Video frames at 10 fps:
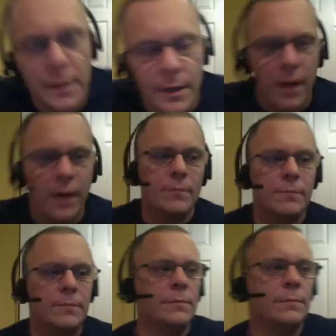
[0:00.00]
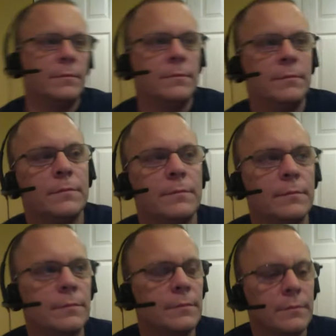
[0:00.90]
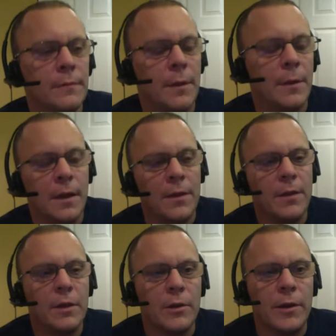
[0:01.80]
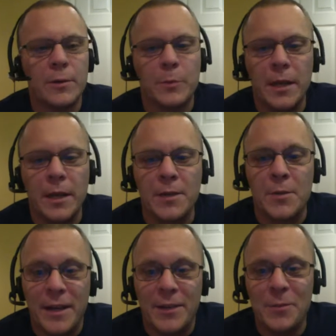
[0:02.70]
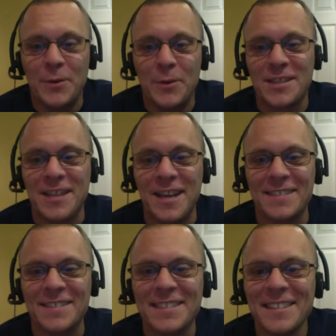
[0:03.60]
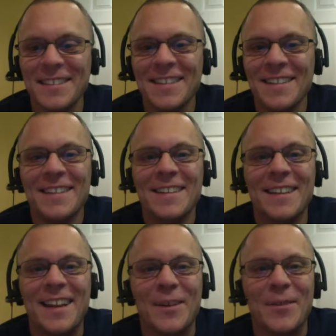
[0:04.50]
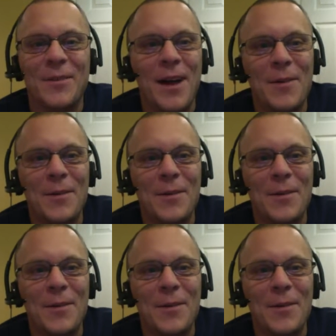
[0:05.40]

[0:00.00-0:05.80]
um, I mean, I think your explanation makes more sense. Like, why